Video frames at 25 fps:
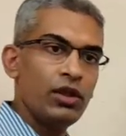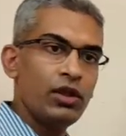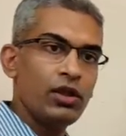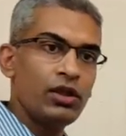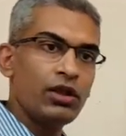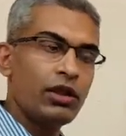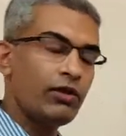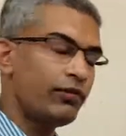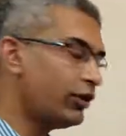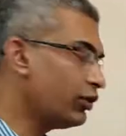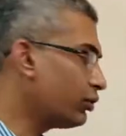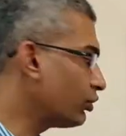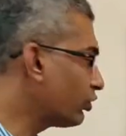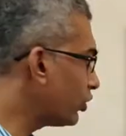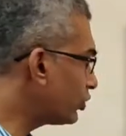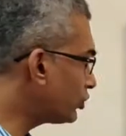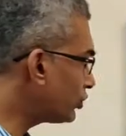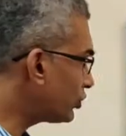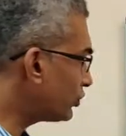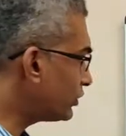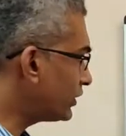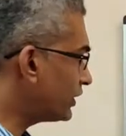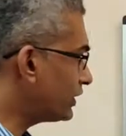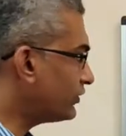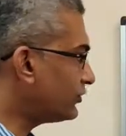Now when you go
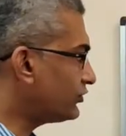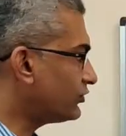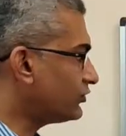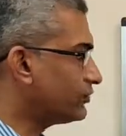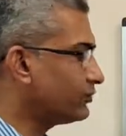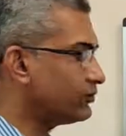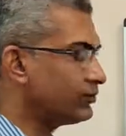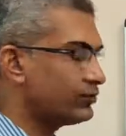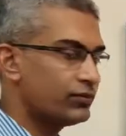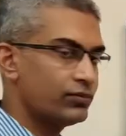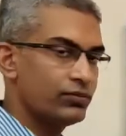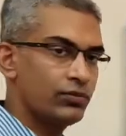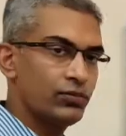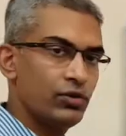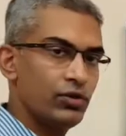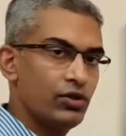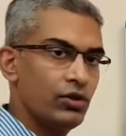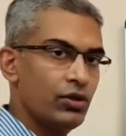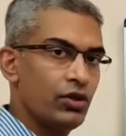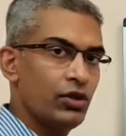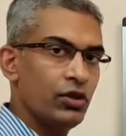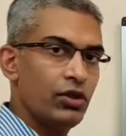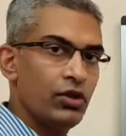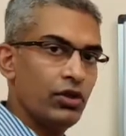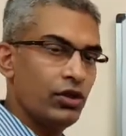through this,
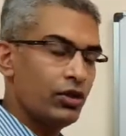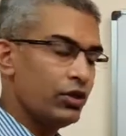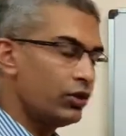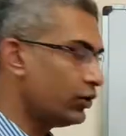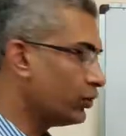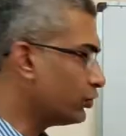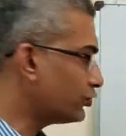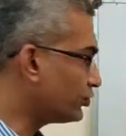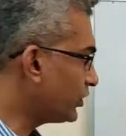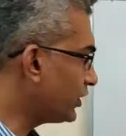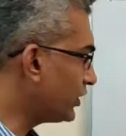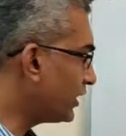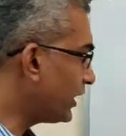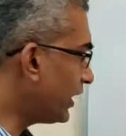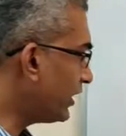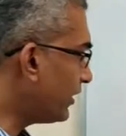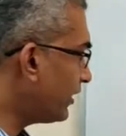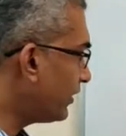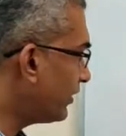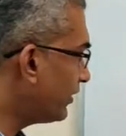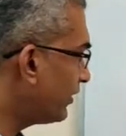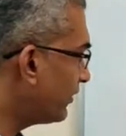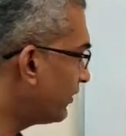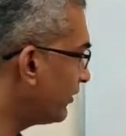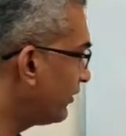you see
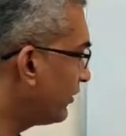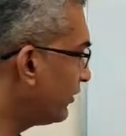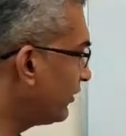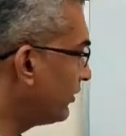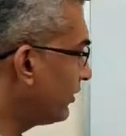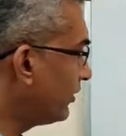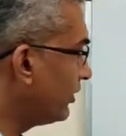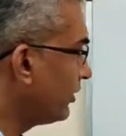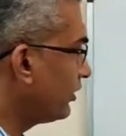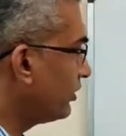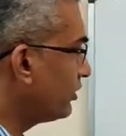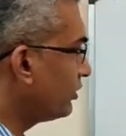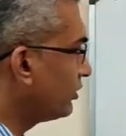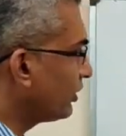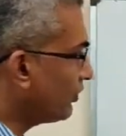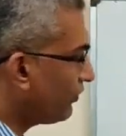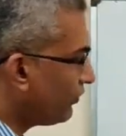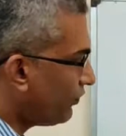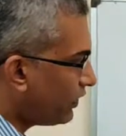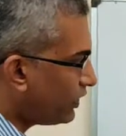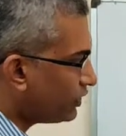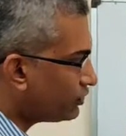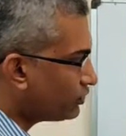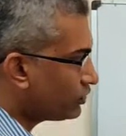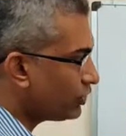that the
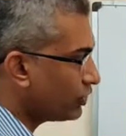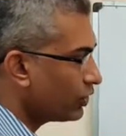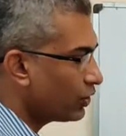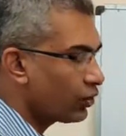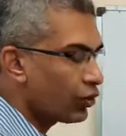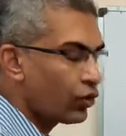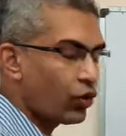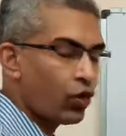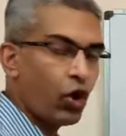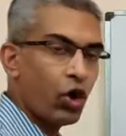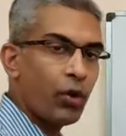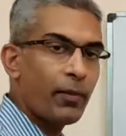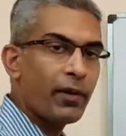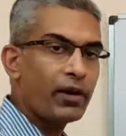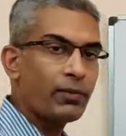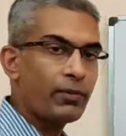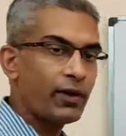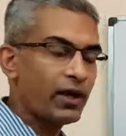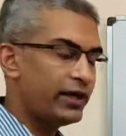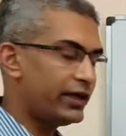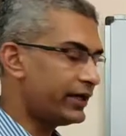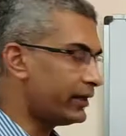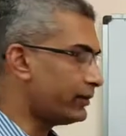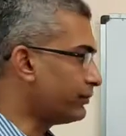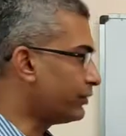first common
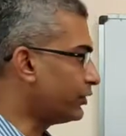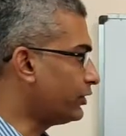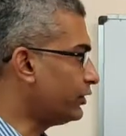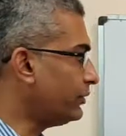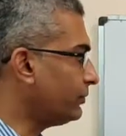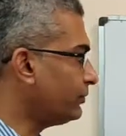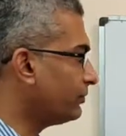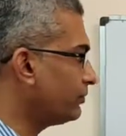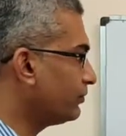multiple